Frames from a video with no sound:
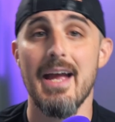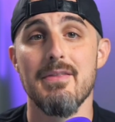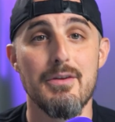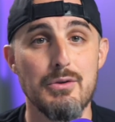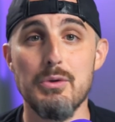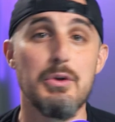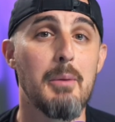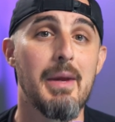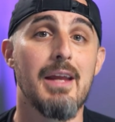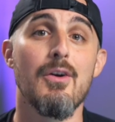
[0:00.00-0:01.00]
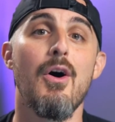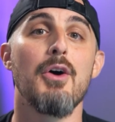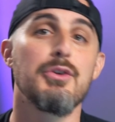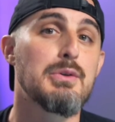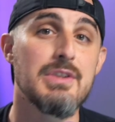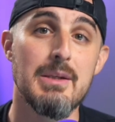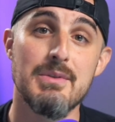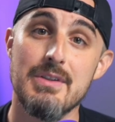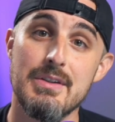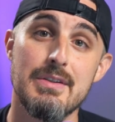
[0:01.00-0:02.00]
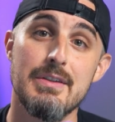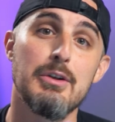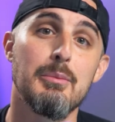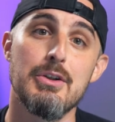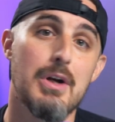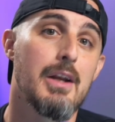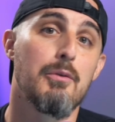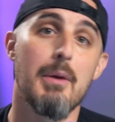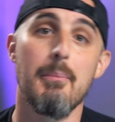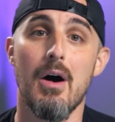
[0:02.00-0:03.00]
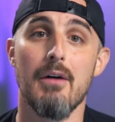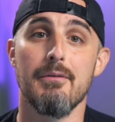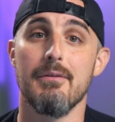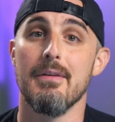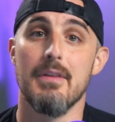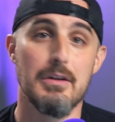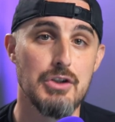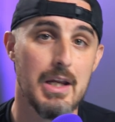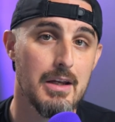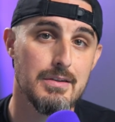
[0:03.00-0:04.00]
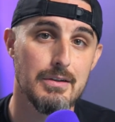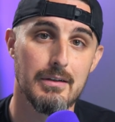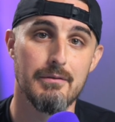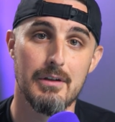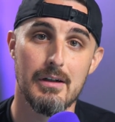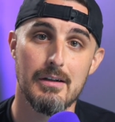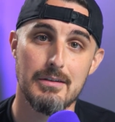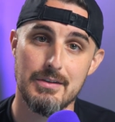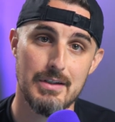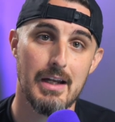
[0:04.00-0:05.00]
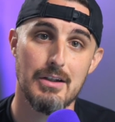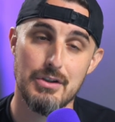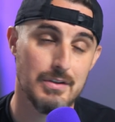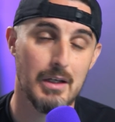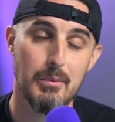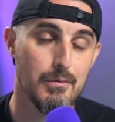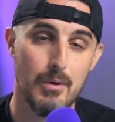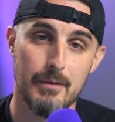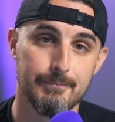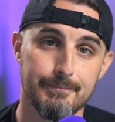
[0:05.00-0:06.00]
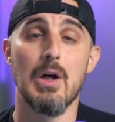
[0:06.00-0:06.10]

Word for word: And this new domain also seems to still be trying to rip off the jsDelivr site just like before.